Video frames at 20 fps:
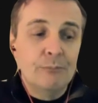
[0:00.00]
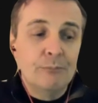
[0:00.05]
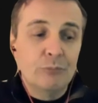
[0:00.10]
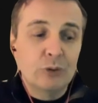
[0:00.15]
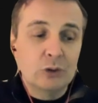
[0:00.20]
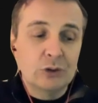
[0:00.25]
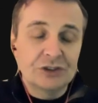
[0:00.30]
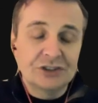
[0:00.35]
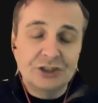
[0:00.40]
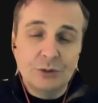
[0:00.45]

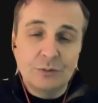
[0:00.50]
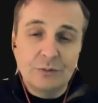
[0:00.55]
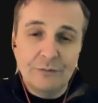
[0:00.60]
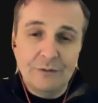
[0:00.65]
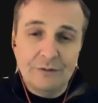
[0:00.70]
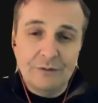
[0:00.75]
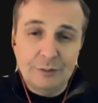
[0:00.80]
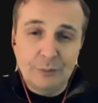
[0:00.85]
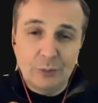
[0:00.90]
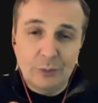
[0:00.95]
plus
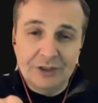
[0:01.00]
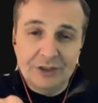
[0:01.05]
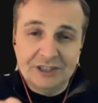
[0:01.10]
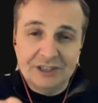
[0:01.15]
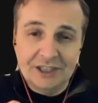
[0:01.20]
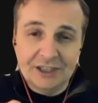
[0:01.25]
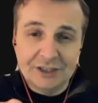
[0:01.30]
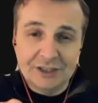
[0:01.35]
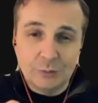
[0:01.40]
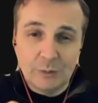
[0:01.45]

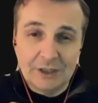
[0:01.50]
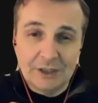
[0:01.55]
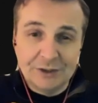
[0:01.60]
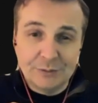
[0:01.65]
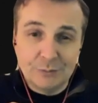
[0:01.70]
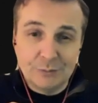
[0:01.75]
250.6 is when it's